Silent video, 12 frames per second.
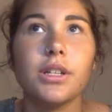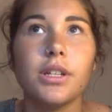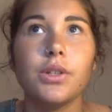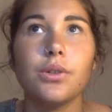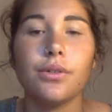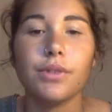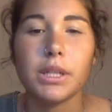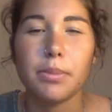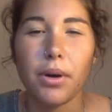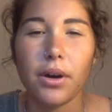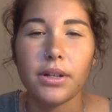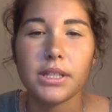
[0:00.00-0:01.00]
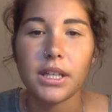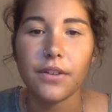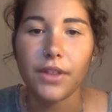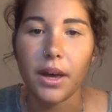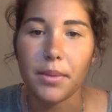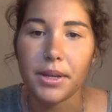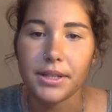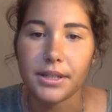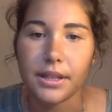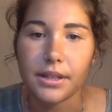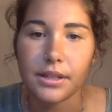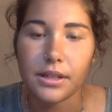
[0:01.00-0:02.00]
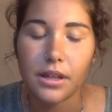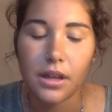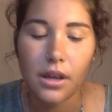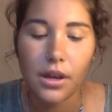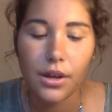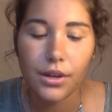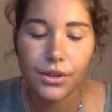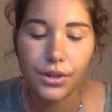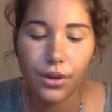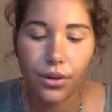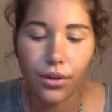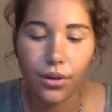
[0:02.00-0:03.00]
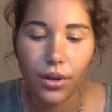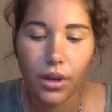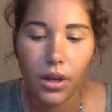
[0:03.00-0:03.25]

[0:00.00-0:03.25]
into a response, if that makes sense. So